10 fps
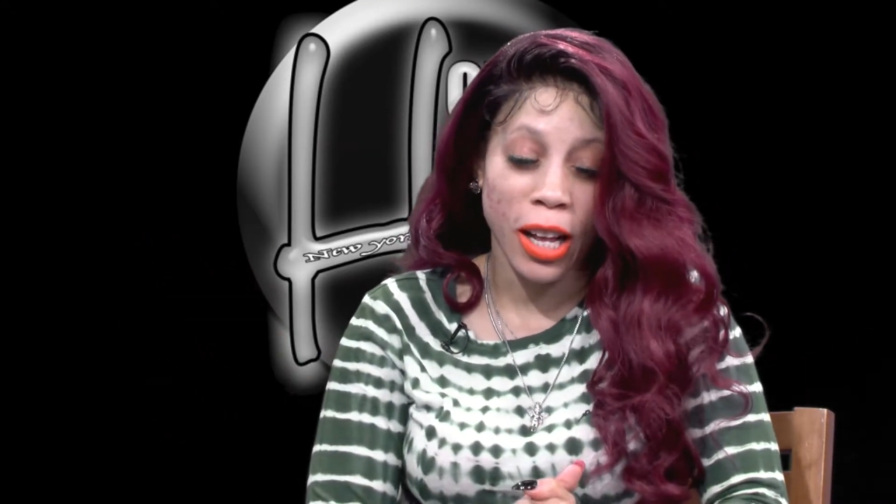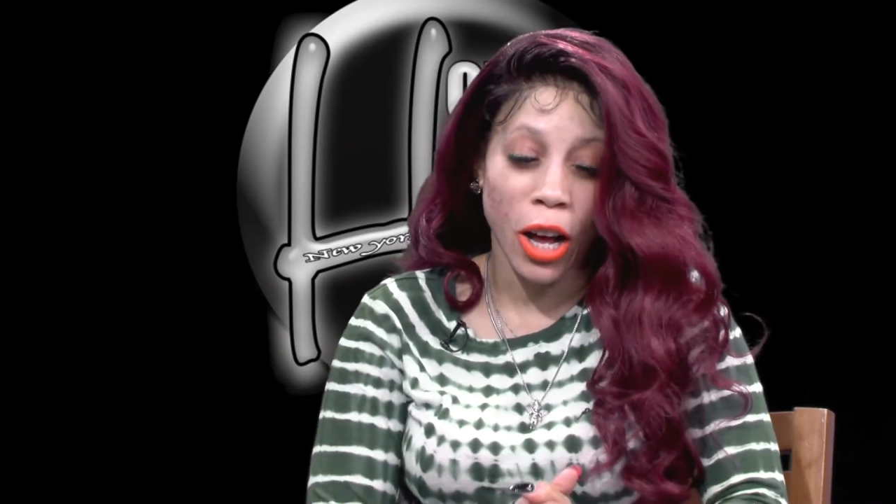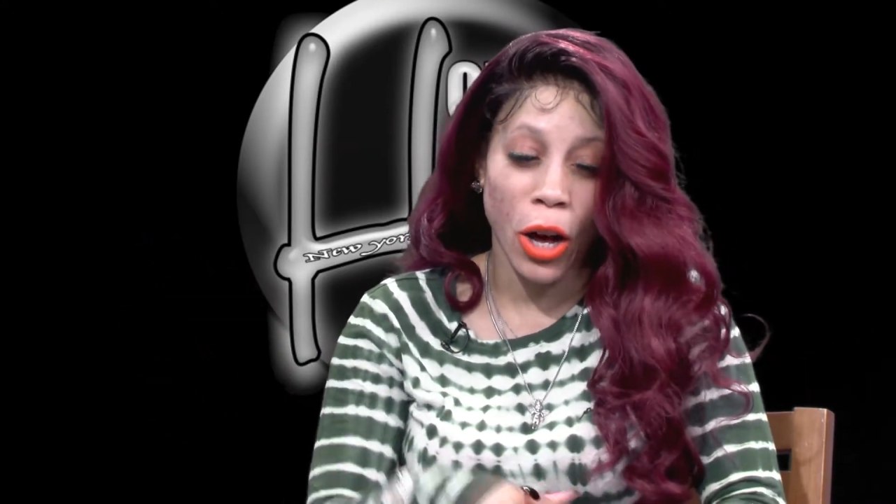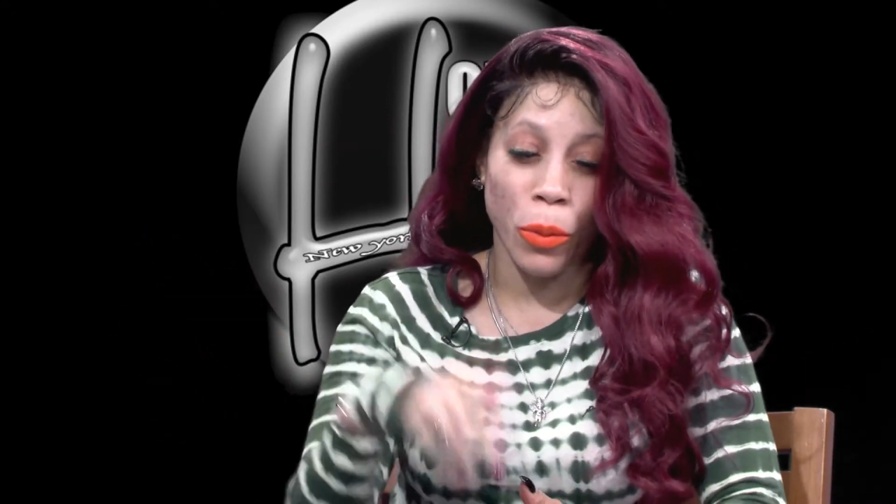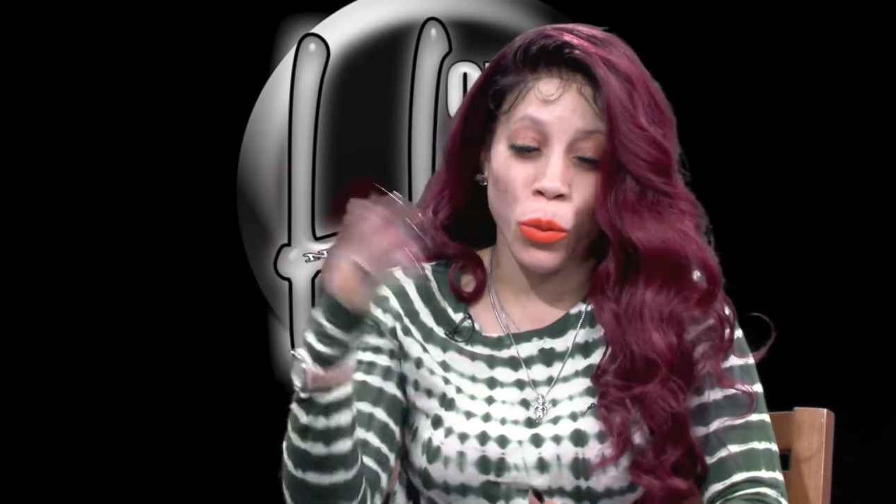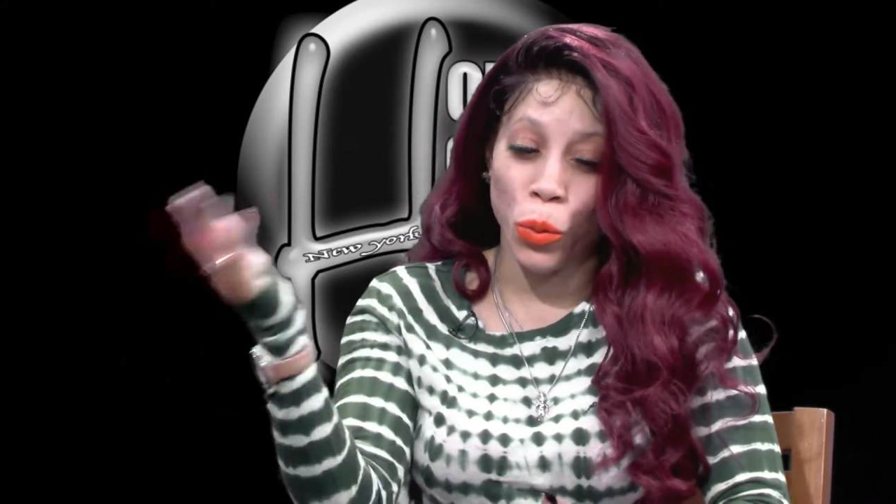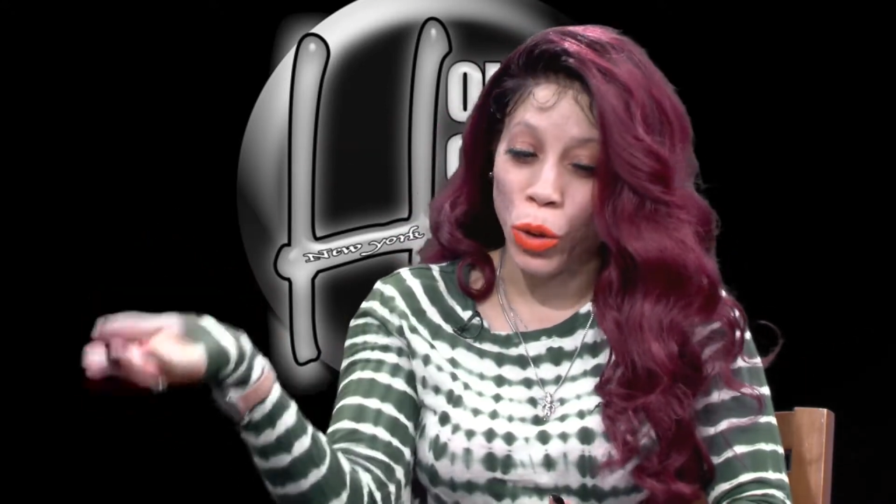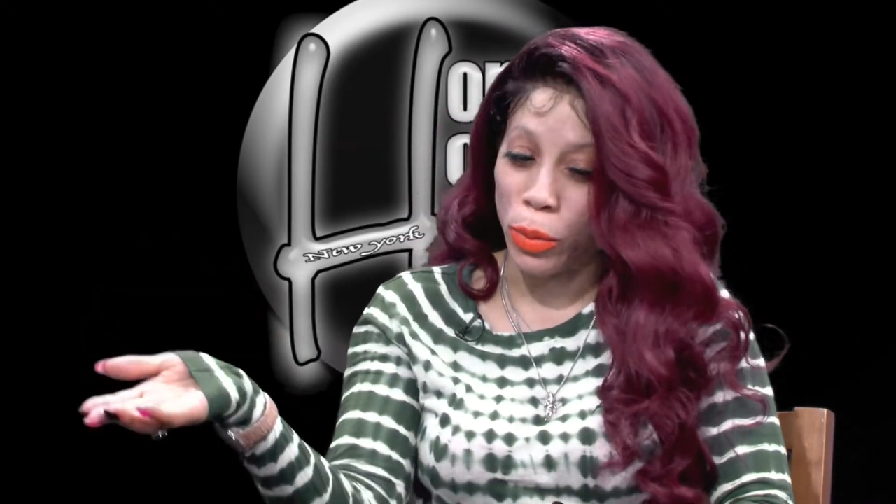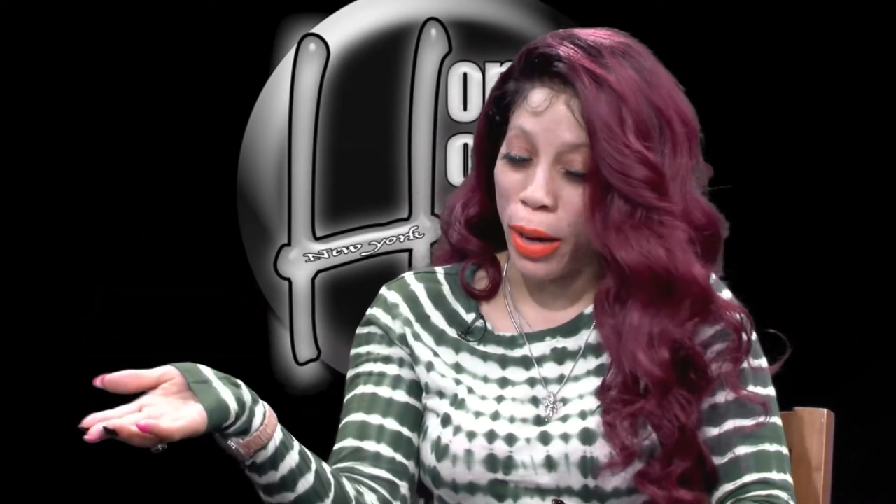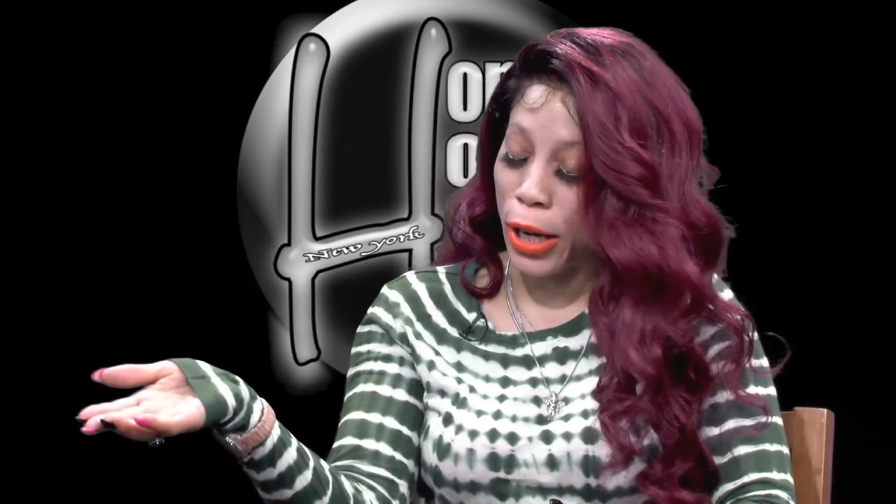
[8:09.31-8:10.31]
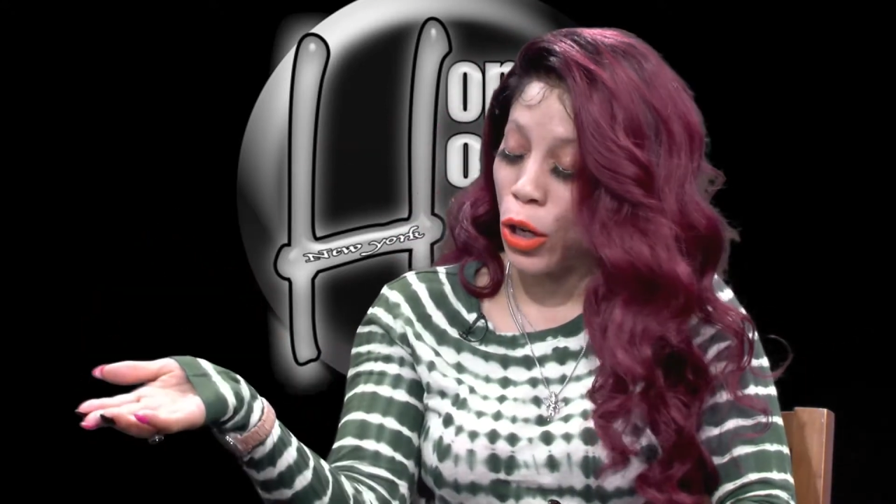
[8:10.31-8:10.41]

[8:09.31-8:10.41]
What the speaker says: who was my